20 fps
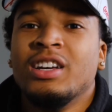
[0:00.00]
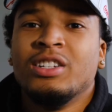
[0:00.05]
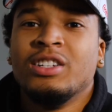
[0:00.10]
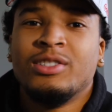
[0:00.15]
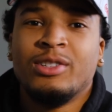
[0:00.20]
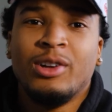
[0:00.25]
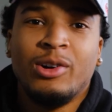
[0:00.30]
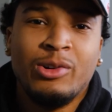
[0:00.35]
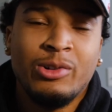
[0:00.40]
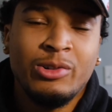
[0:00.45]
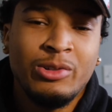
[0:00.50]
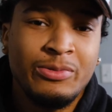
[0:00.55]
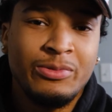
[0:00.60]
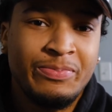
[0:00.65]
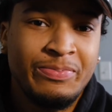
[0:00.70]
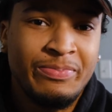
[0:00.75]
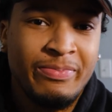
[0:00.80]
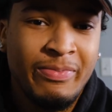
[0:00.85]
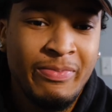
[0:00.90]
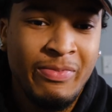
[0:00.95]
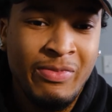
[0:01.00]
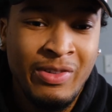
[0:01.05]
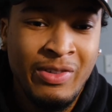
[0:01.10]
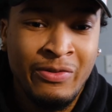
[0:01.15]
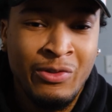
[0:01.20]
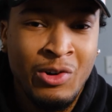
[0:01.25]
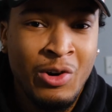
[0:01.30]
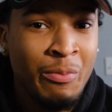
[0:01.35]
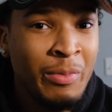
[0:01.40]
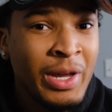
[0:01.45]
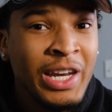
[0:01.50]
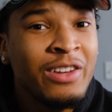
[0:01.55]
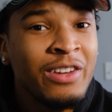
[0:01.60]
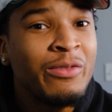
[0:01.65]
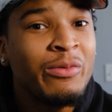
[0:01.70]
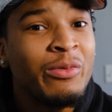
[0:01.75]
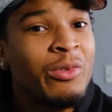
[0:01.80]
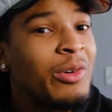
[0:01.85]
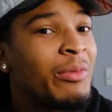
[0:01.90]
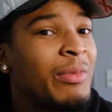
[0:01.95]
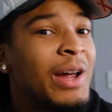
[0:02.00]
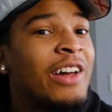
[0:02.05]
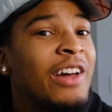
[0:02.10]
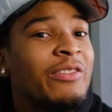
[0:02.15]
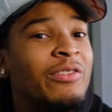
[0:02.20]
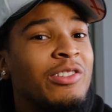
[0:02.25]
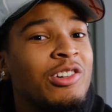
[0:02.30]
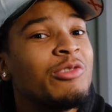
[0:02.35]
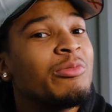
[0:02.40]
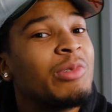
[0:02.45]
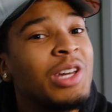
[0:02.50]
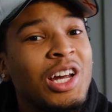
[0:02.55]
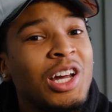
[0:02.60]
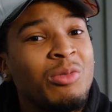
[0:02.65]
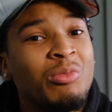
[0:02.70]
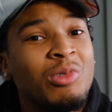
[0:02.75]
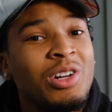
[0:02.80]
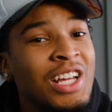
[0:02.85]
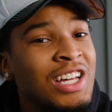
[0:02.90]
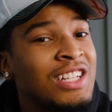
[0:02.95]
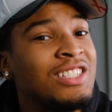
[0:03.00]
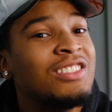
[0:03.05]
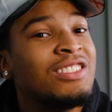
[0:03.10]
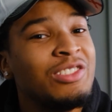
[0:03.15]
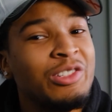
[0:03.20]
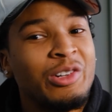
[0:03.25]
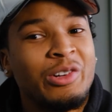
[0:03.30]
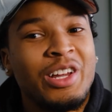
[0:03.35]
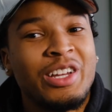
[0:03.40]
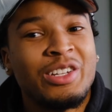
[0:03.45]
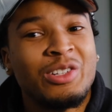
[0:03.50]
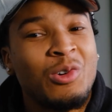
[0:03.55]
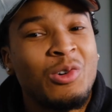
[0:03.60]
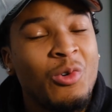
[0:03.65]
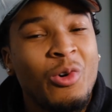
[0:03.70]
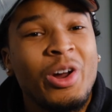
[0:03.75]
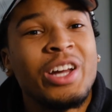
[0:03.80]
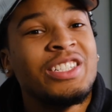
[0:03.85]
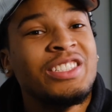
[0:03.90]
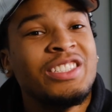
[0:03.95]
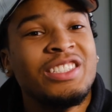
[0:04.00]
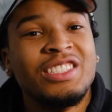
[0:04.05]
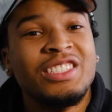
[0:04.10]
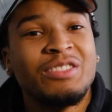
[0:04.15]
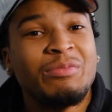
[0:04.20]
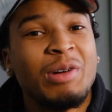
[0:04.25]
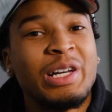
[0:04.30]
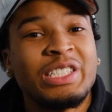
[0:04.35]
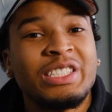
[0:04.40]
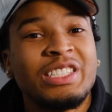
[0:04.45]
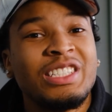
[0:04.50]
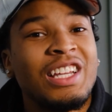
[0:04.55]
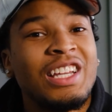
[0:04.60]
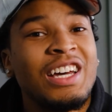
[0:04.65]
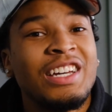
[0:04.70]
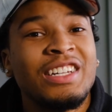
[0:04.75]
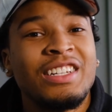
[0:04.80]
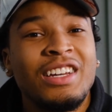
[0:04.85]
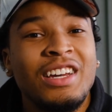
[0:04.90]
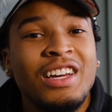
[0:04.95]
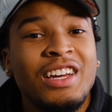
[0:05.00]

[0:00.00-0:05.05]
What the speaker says: So for a medium format film camera, that's that's crazy, especially like